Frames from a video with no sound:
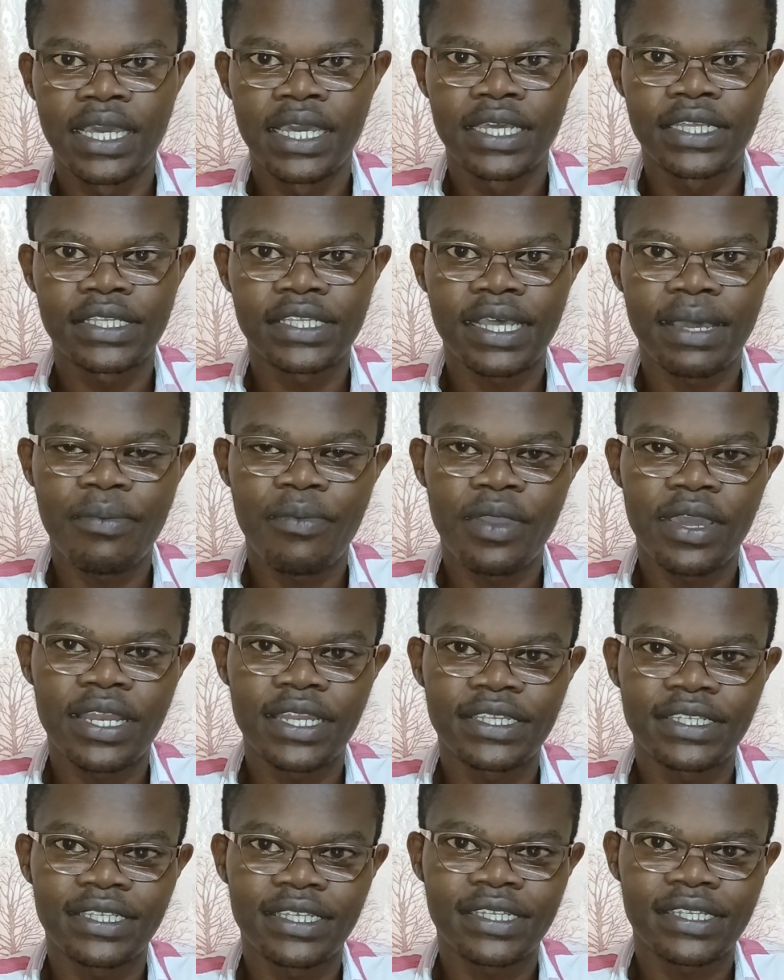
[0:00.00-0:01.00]
Someone
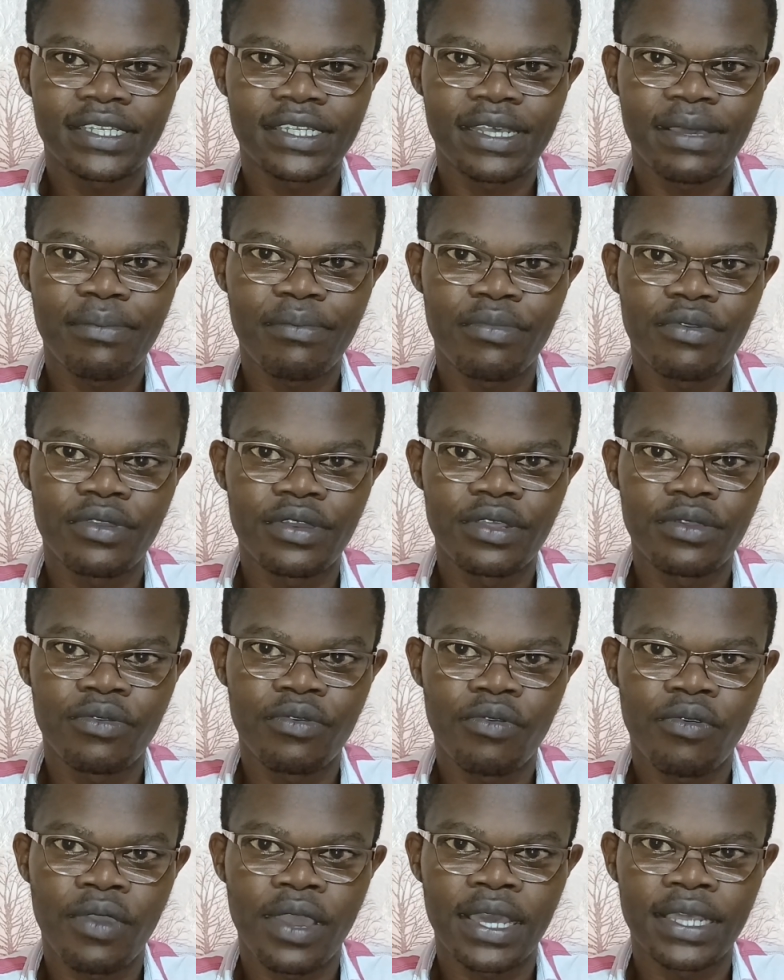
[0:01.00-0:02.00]
is just somebody
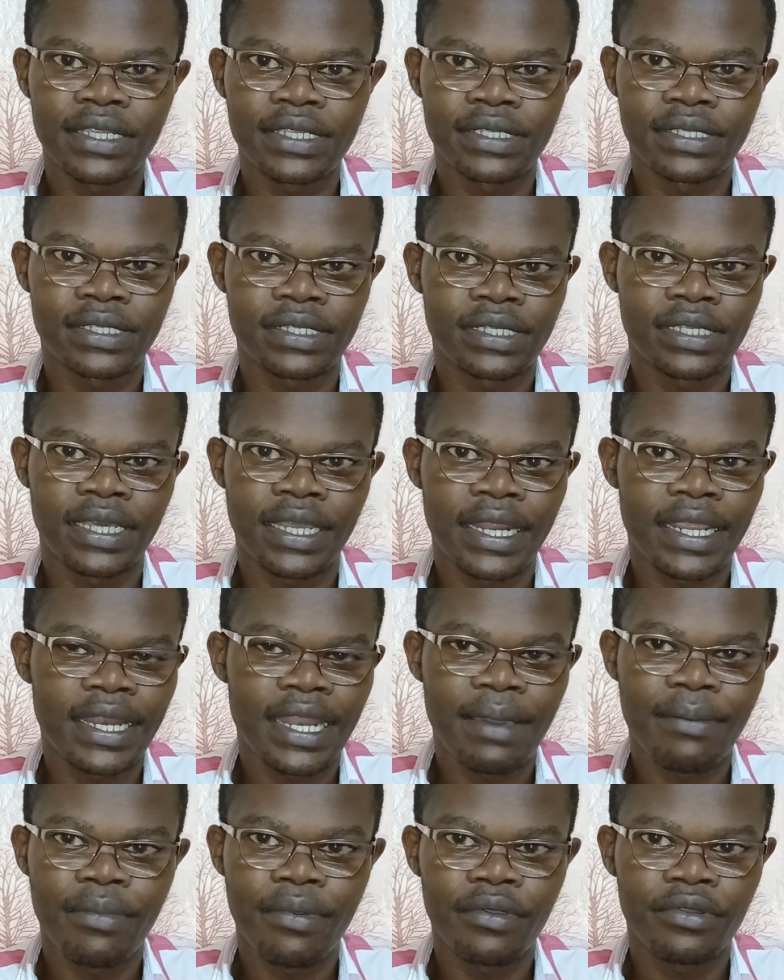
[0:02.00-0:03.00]
who has read
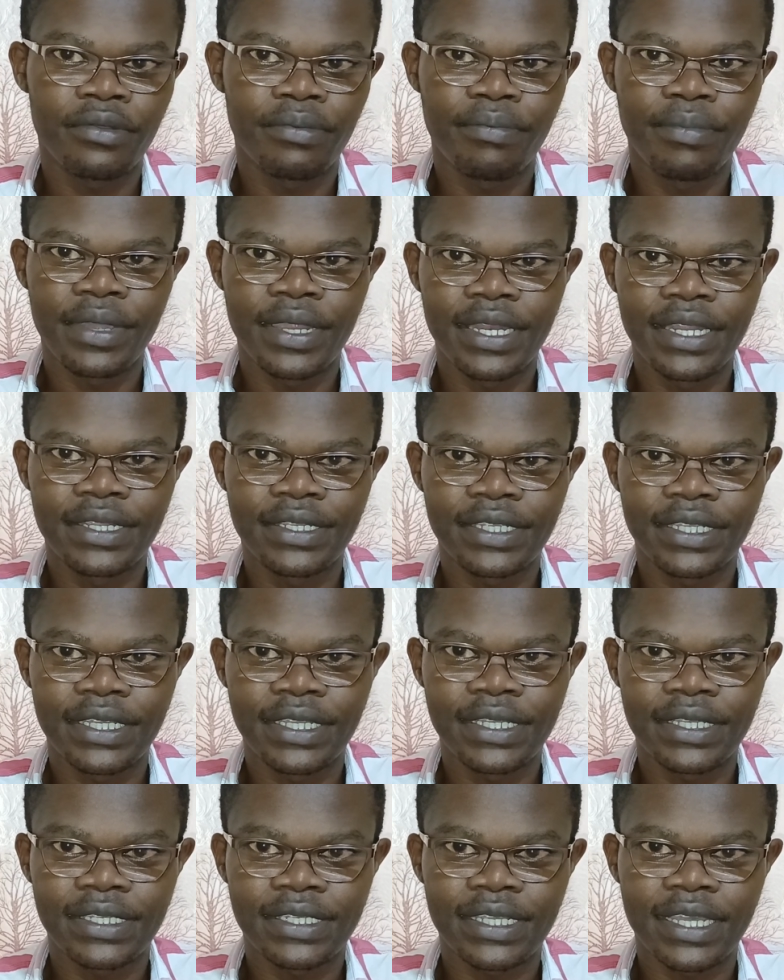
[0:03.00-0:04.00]
about
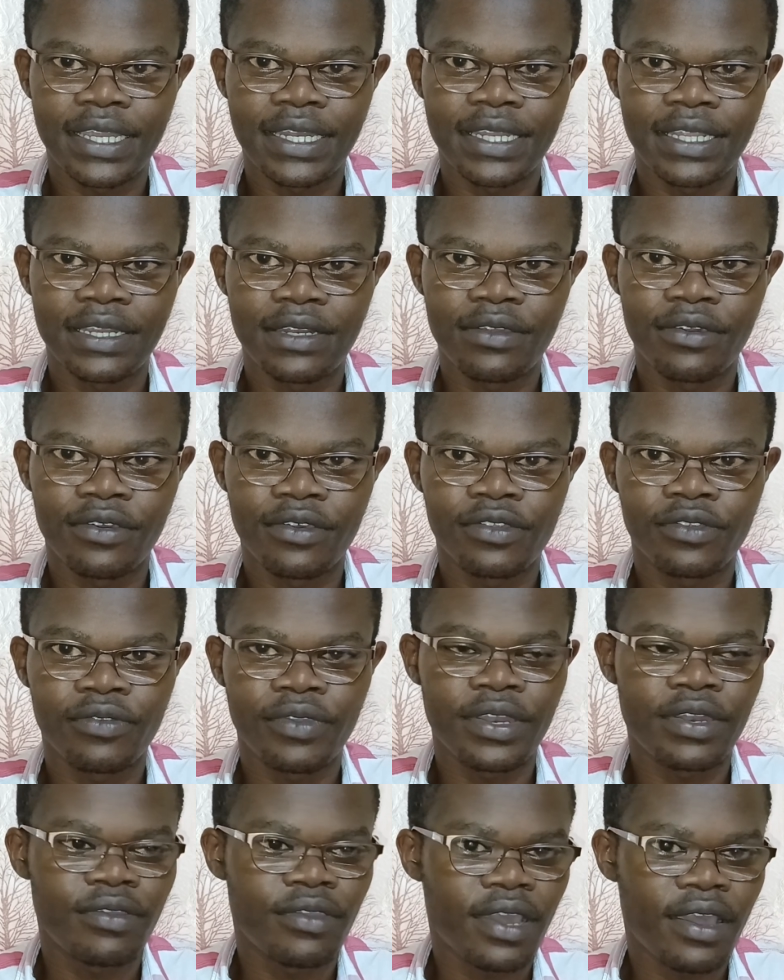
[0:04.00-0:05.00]
medicines and he knows
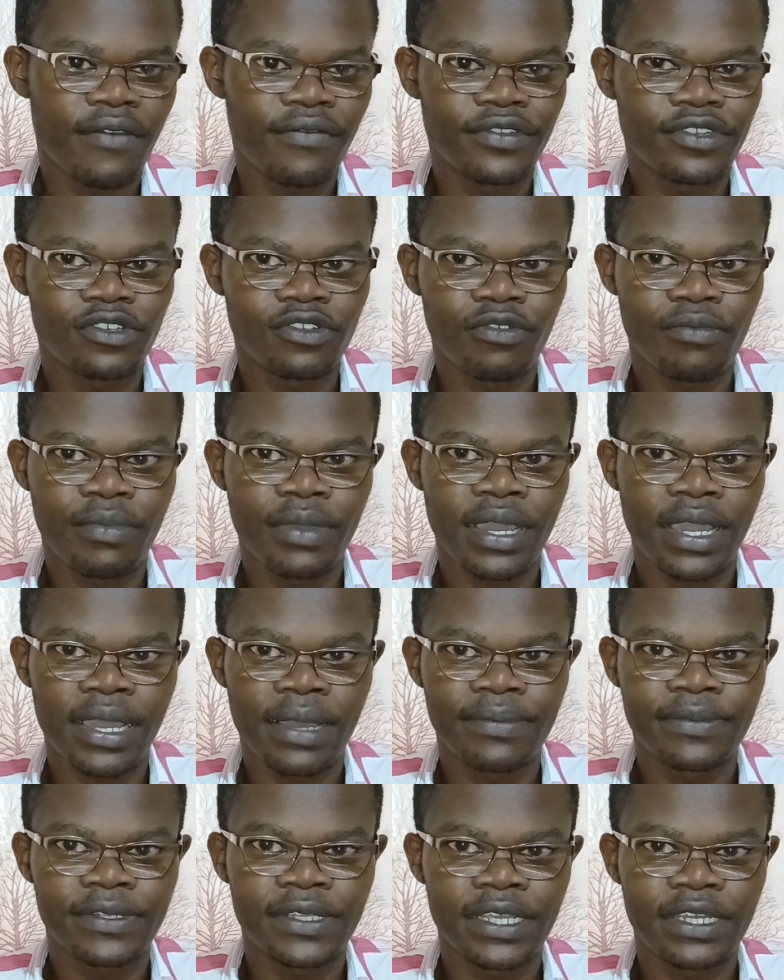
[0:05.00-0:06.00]
when you have stomach
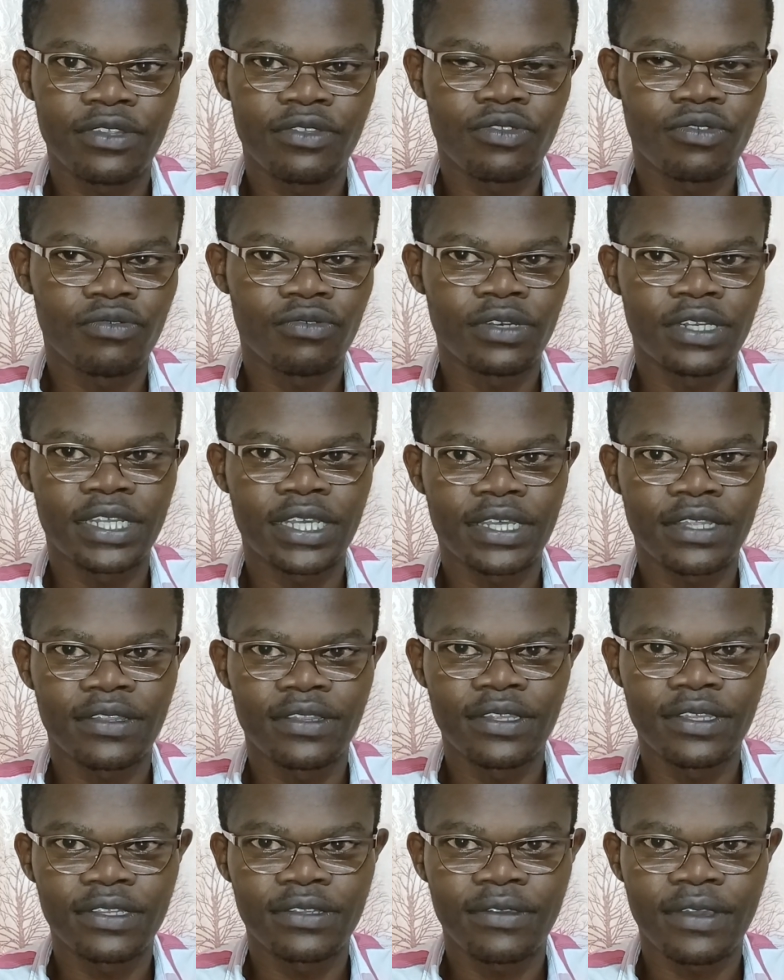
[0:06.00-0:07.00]
upset, you should take
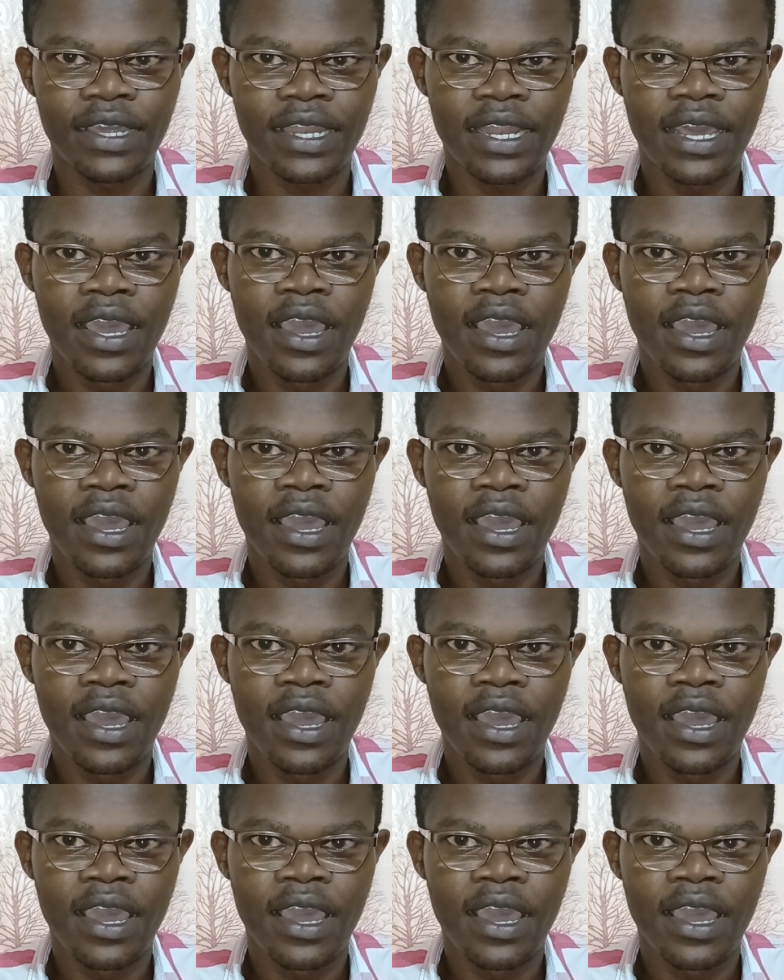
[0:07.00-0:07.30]
this one.